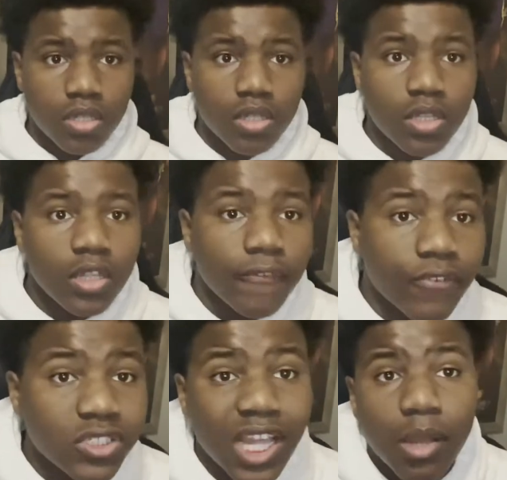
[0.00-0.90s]

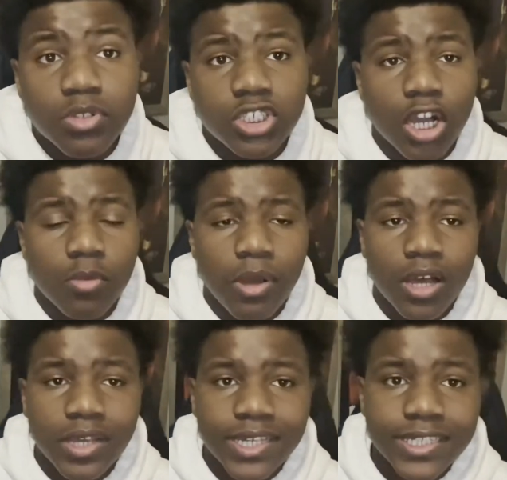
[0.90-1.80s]
First thing I'm going to talk
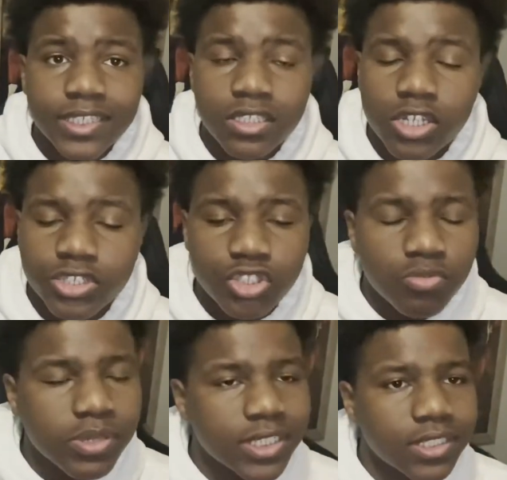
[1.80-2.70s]
about is their two
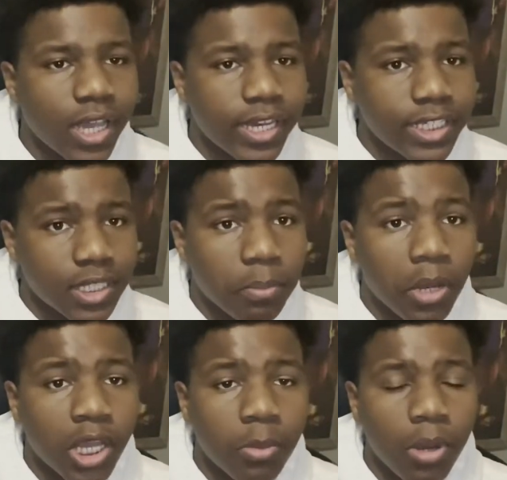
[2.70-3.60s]
big signings of
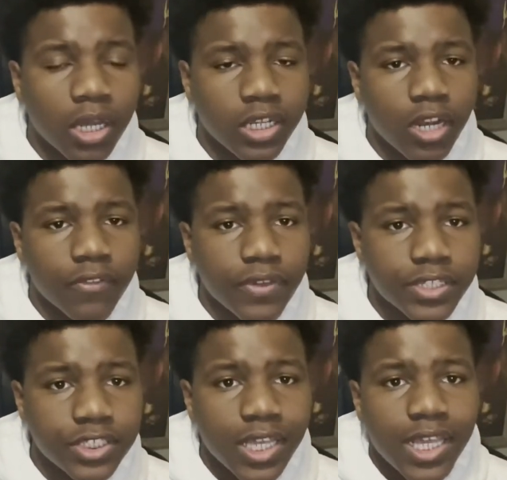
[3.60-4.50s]
Bojan
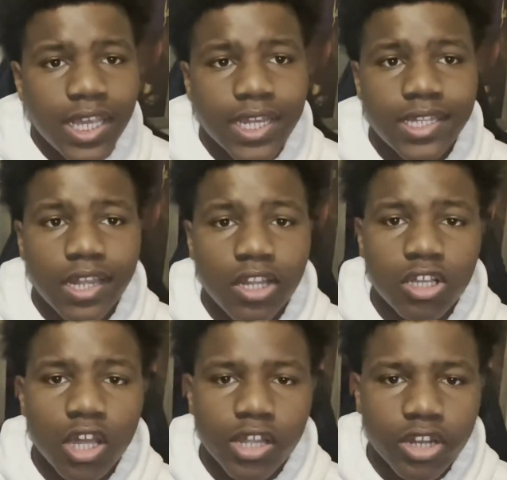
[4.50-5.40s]
Bogdanović and Danilo
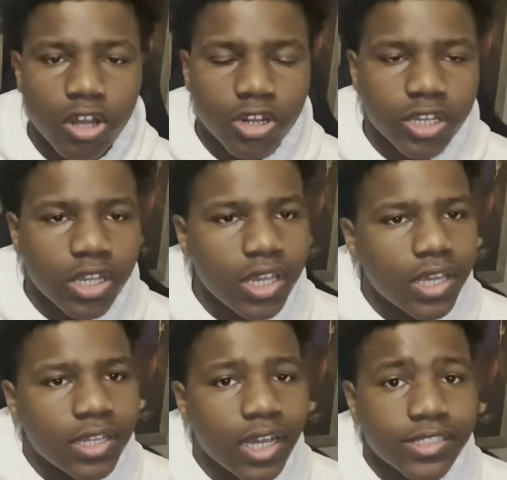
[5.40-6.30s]
Gallinari.
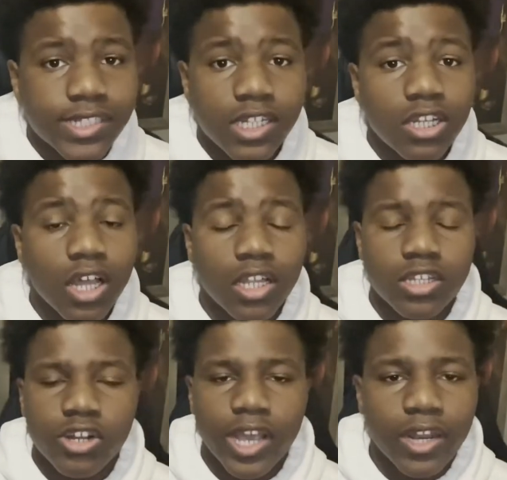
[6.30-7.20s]
Now, Danilo
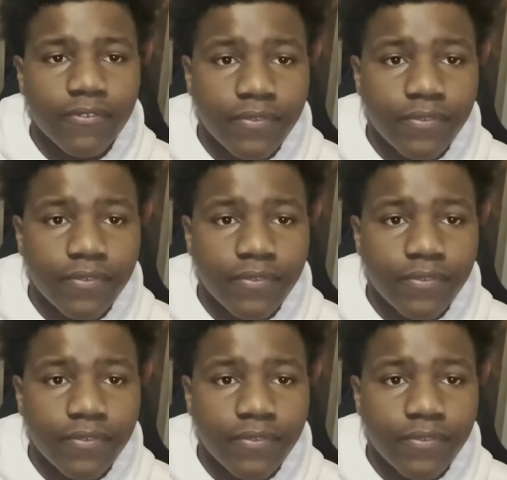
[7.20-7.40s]
Gallinari had a